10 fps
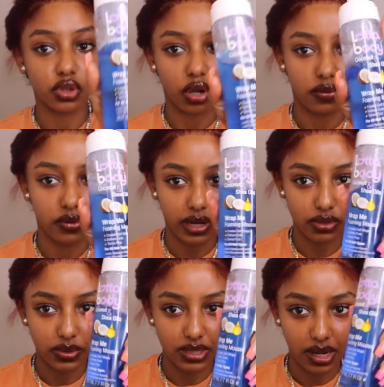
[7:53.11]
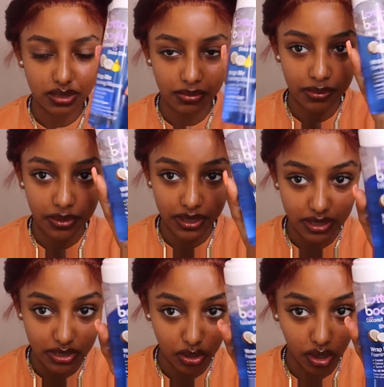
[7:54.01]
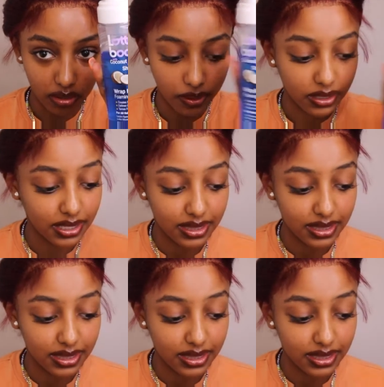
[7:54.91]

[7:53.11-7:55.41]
A lot of you guys always ask me, but it's Lotta Body.